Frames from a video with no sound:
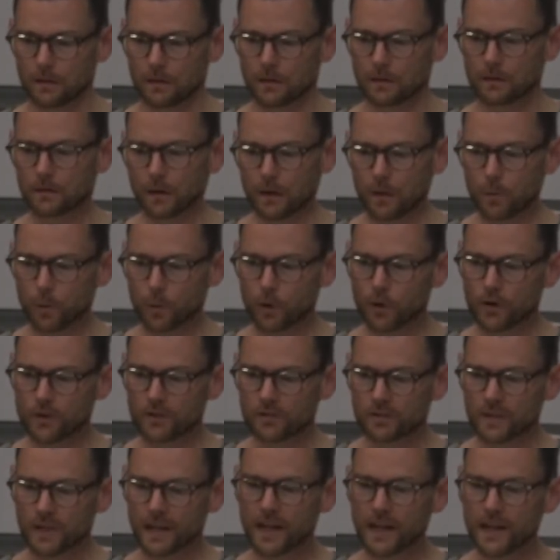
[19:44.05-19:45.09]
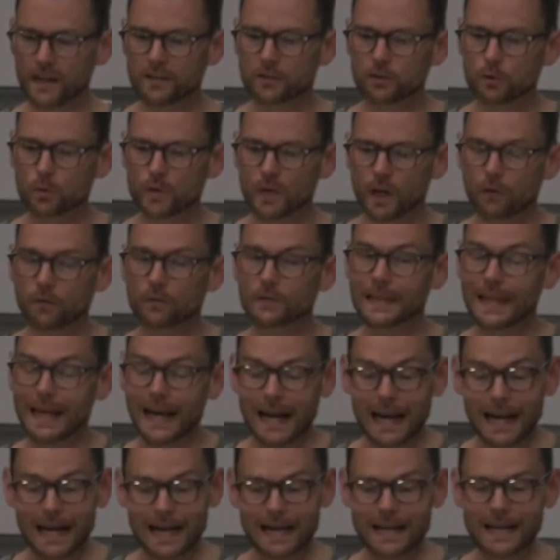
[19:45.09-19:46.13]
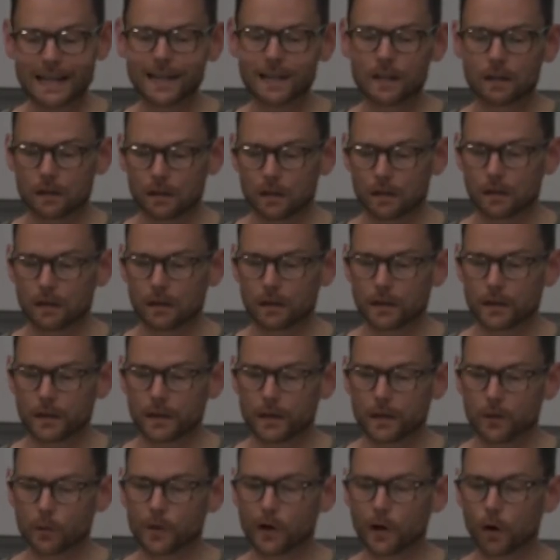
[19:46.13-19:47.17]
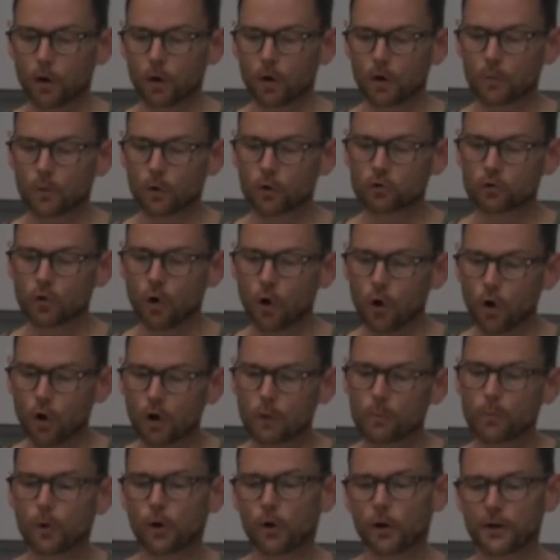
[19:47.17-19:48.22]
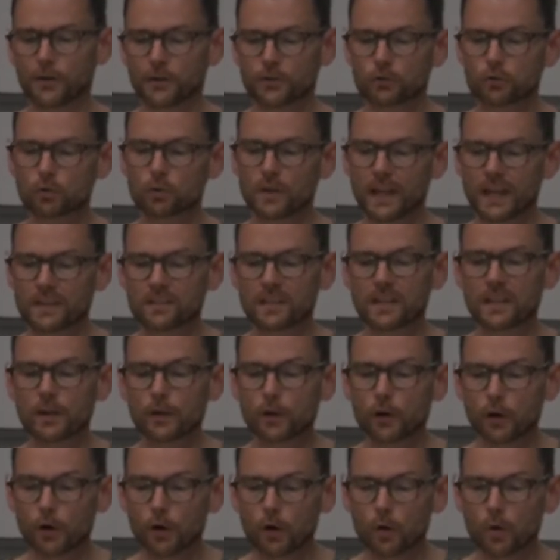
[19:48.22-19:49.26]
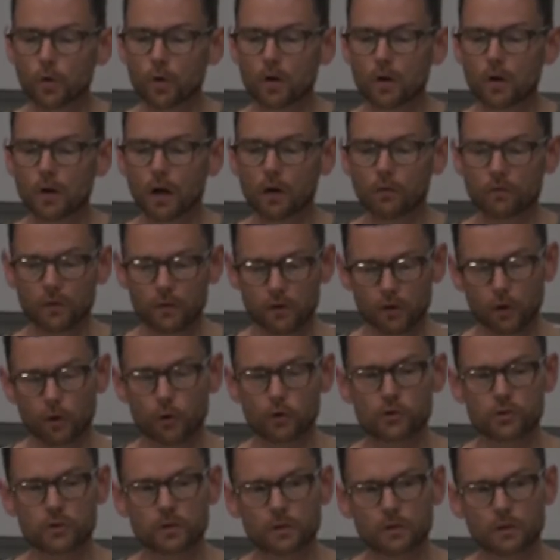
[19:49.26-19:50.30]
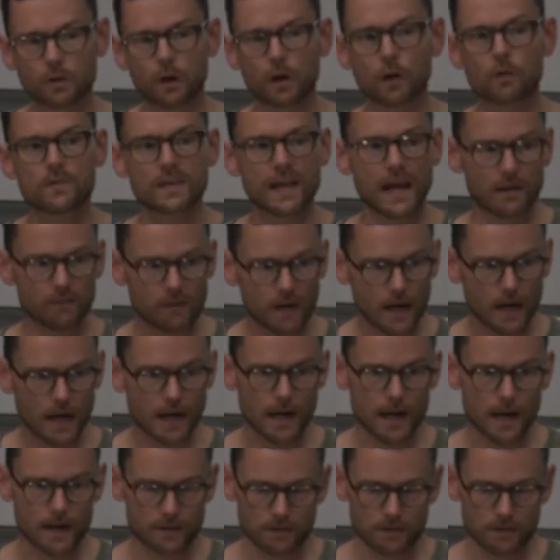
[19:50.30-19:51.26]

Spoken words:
In other words, a history of decline where almost all point to letting go of the notion of the avant-garde.